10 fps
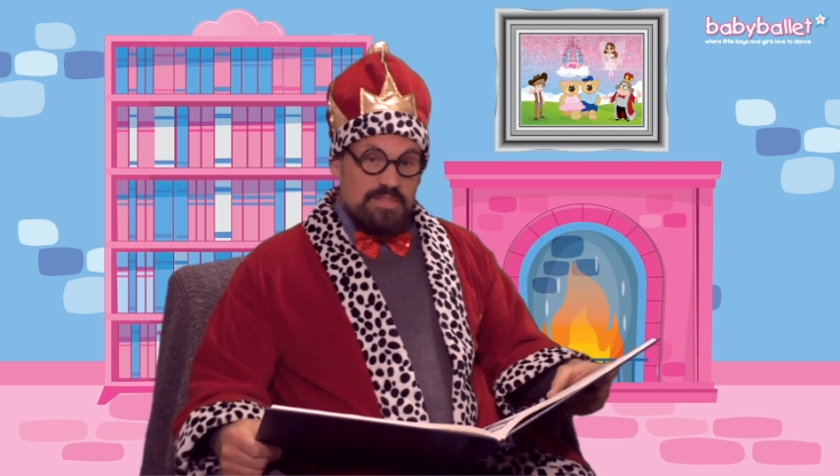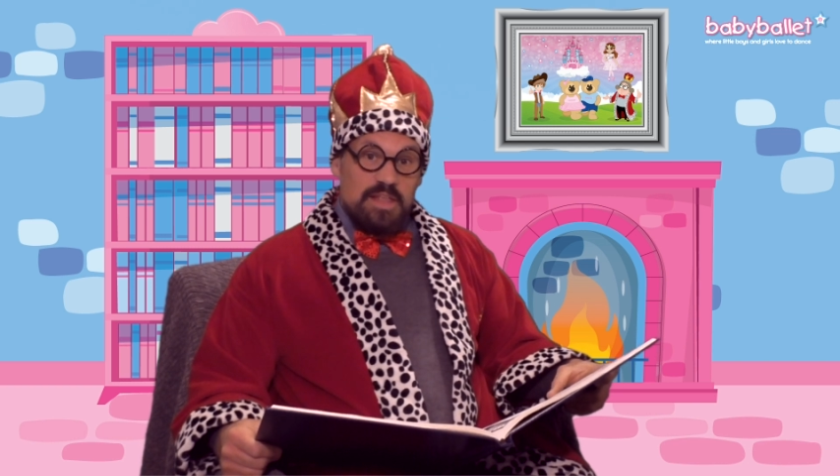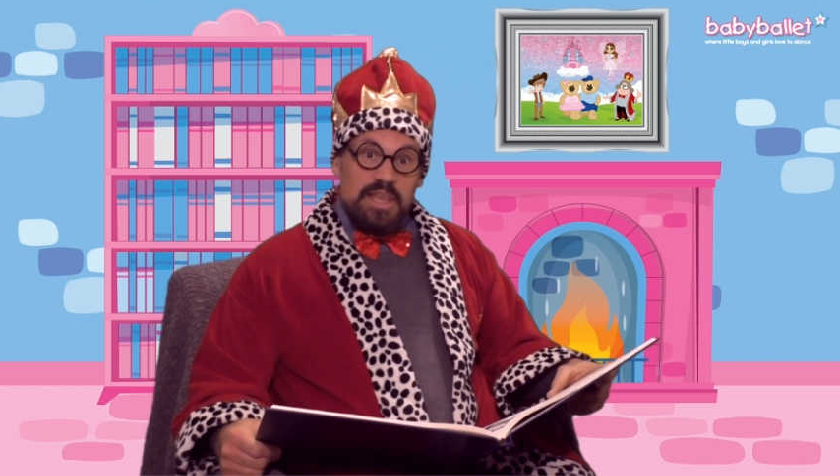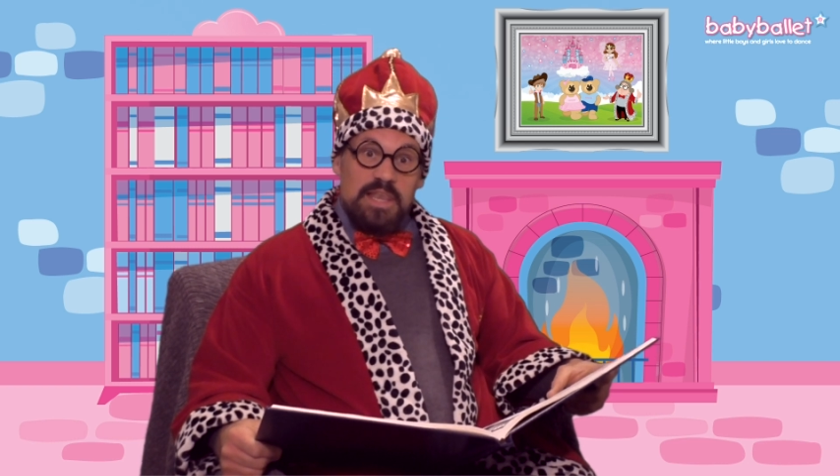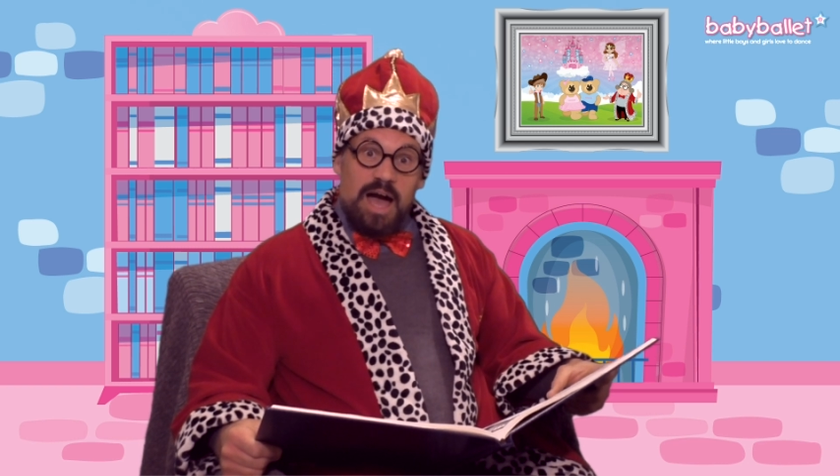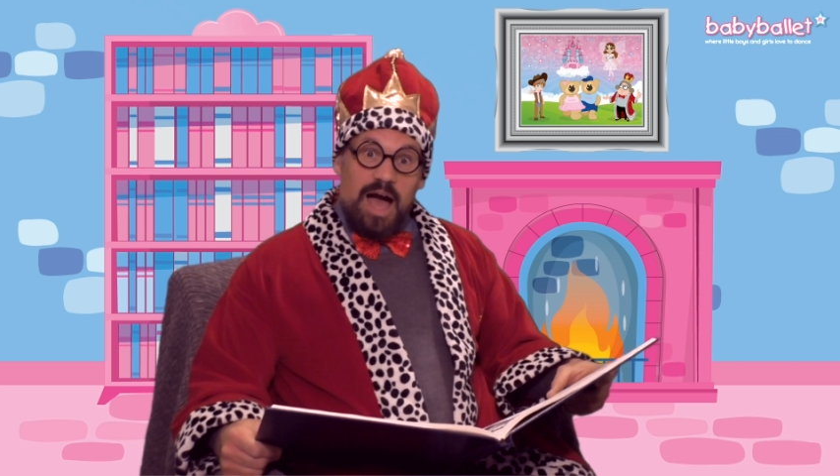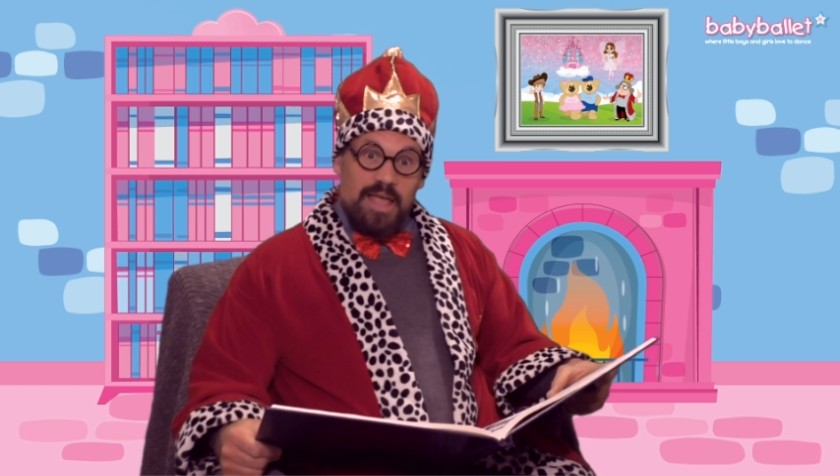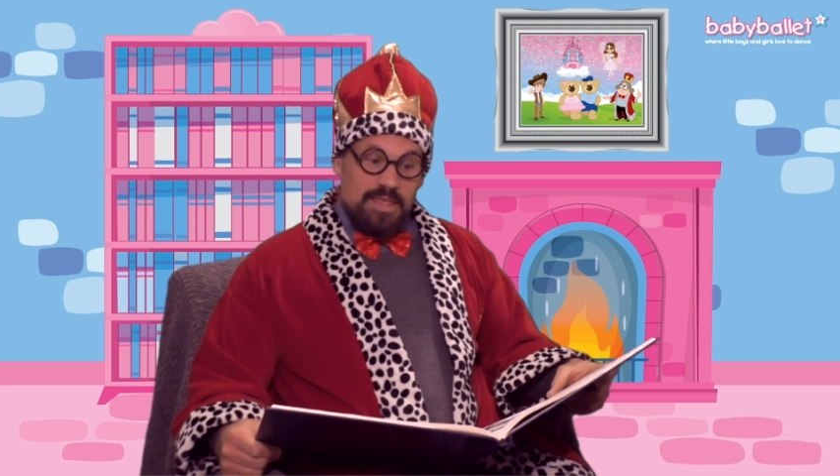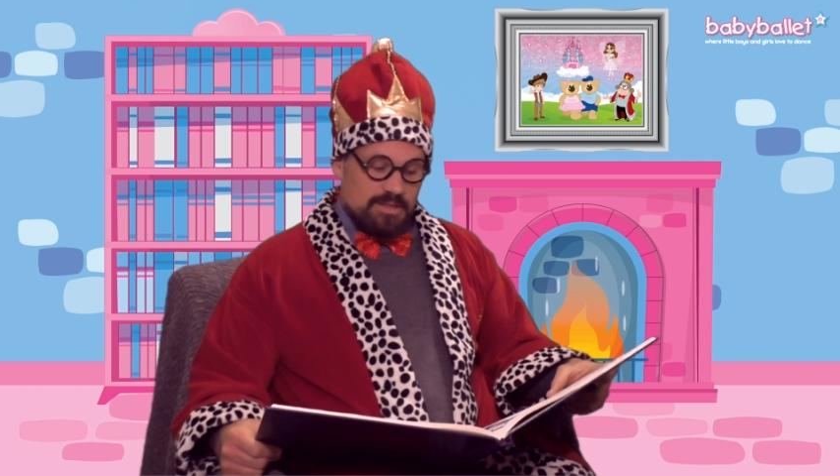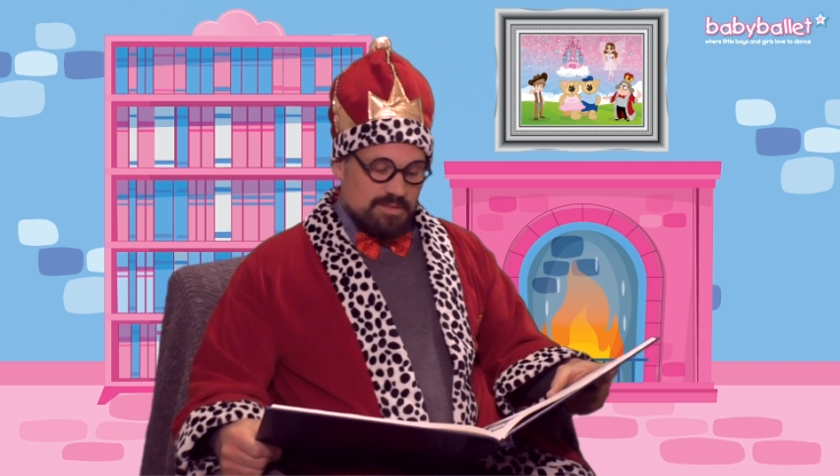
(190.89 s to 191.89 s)
the
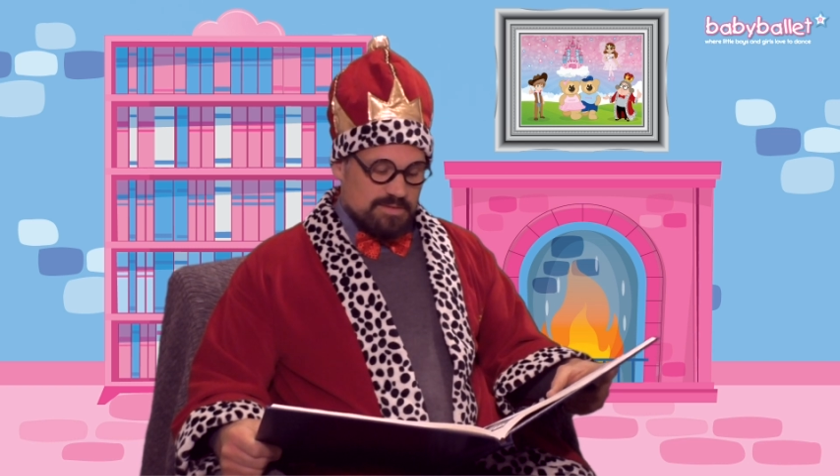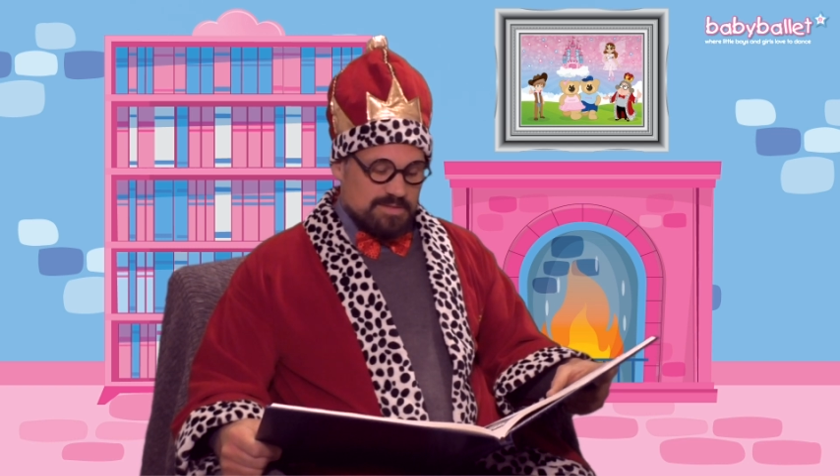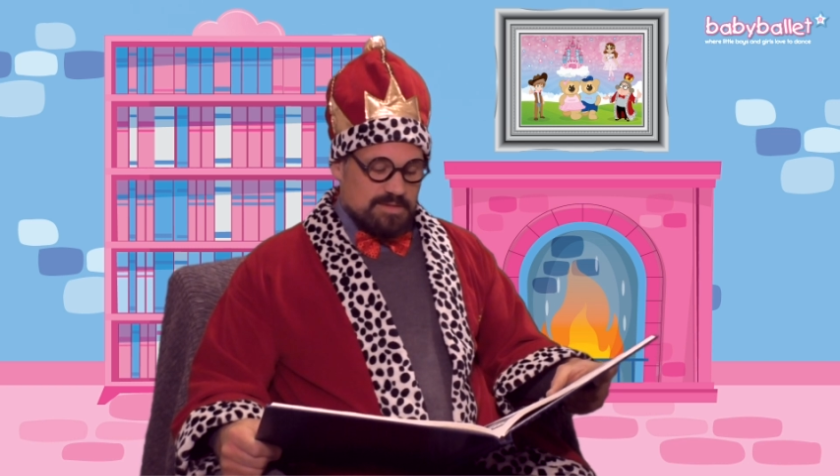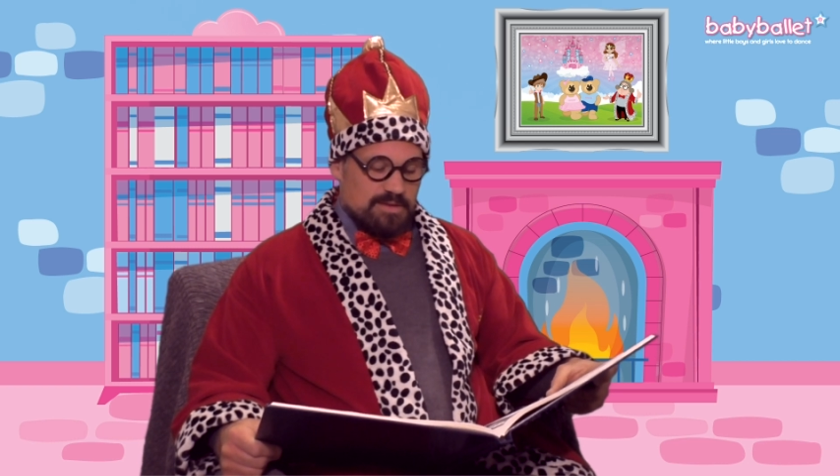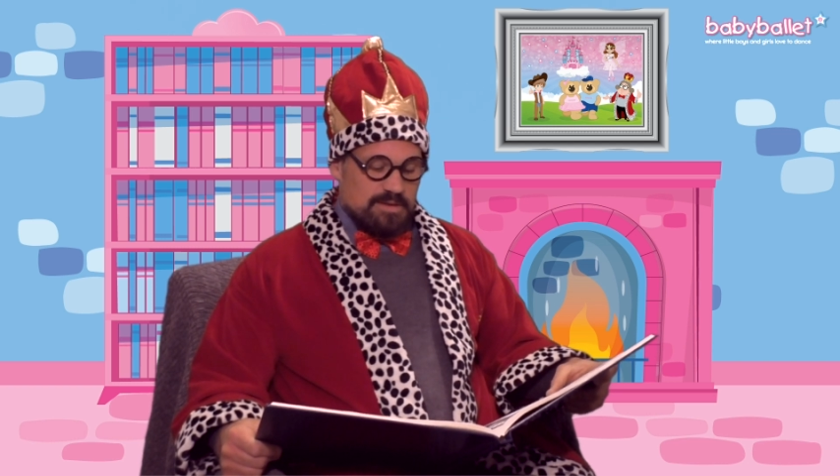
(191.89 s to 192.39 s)
lions.